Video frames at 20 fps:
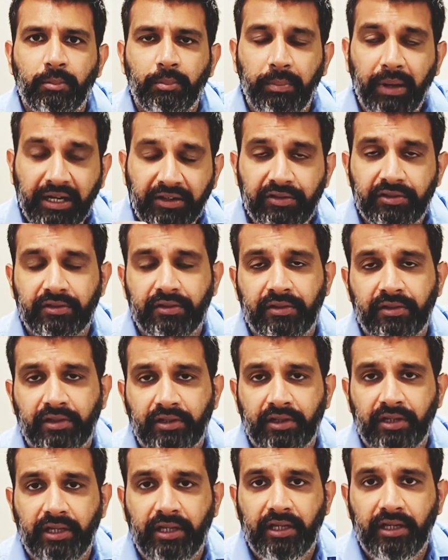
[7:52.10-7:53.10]
but
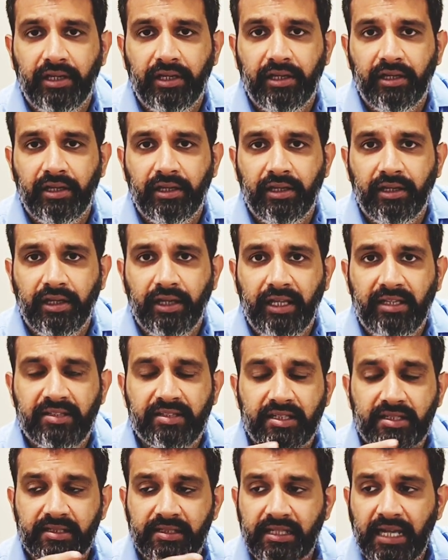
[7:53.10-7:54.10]

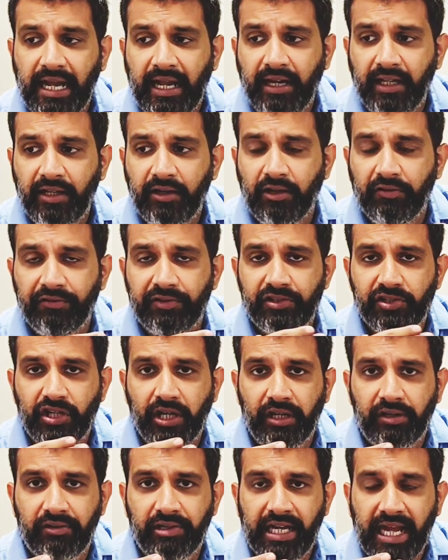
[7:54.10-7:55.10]
it's the starting of a
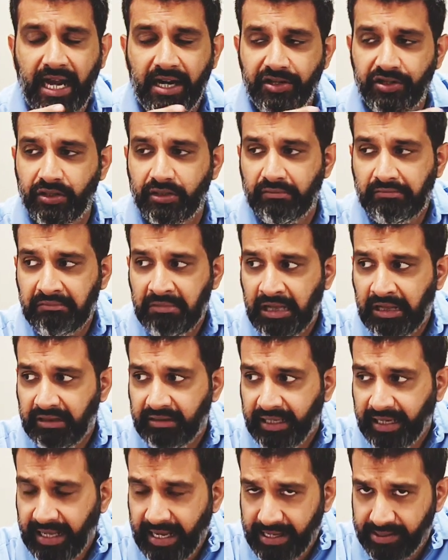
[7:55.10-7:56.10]
chain reaction
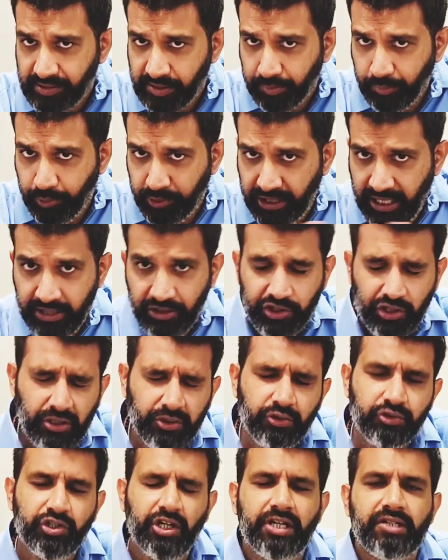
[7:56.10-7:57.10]
that has the
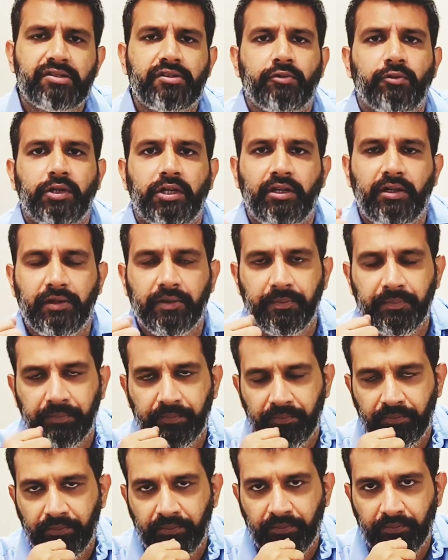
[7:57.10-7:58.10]
potential to change the world.
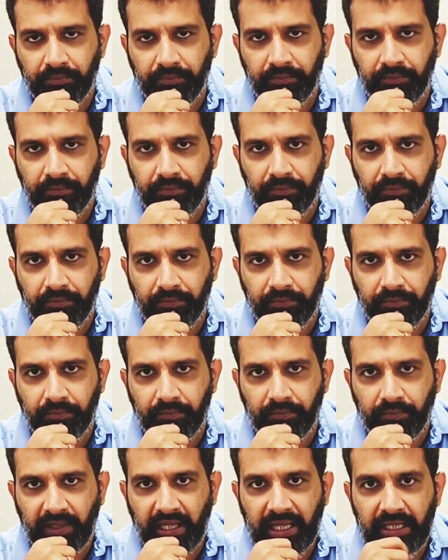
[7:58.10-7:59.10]

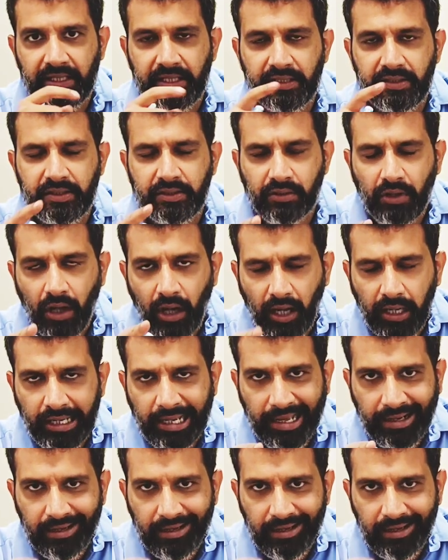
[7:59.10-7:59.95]
It is not